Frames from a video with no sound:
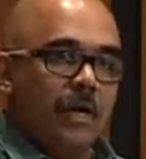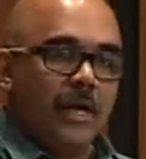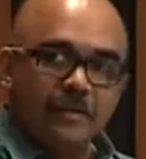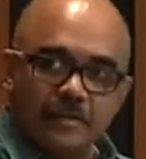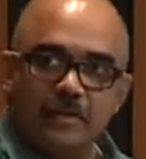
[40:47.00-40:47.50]

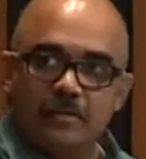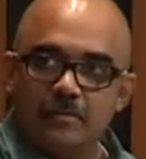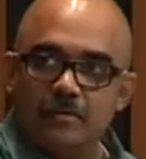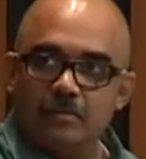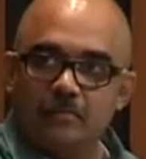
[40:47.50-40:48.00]

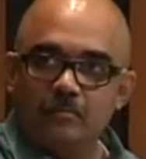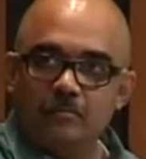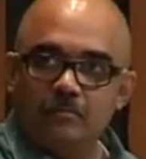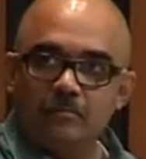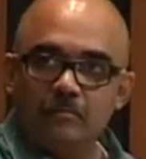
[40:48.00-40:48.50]
entertainers
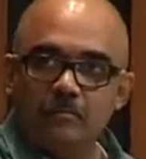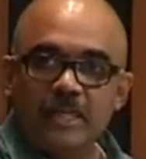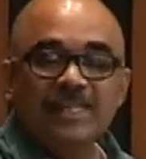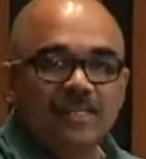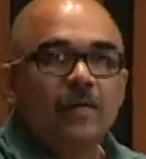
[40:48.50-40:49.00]

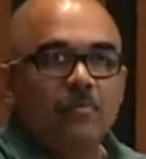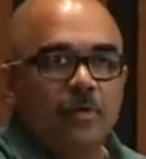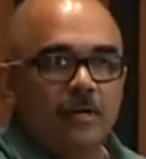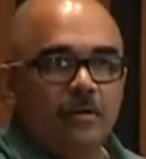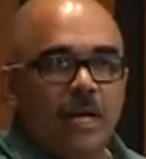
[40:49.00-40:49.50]
in some
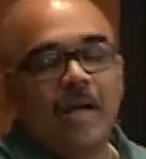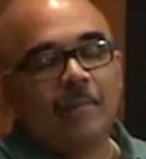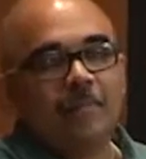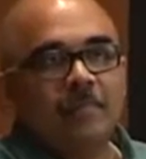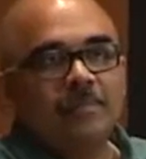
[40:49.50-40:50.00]
way.
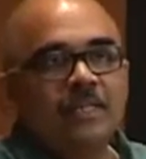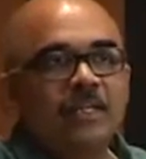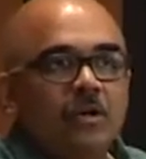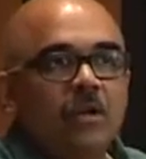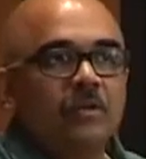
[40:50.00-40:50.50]
I'm
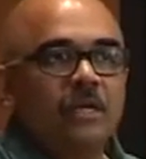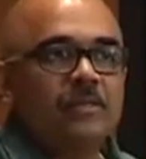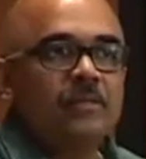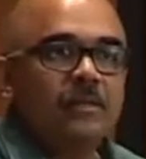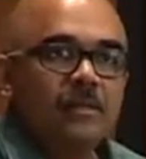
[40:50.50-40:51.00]
saying they're not
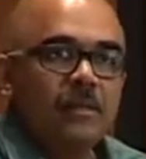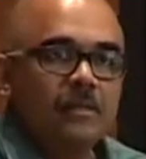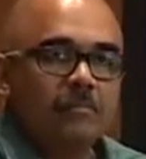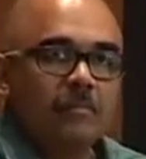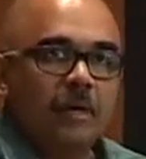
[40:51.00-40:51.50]

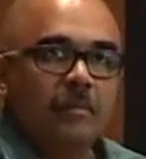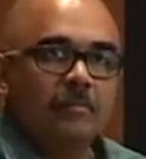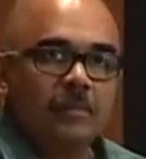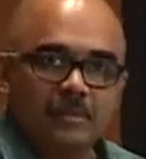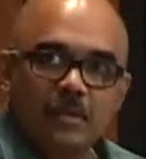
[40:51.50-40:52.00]
necessarily
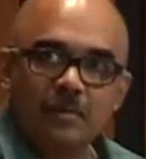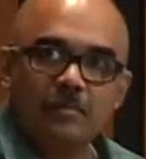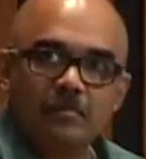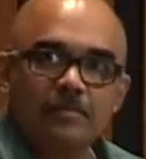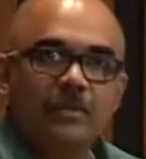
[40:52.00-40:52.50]
masala
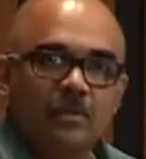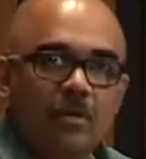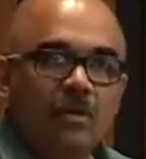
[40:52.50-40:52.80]
movies, but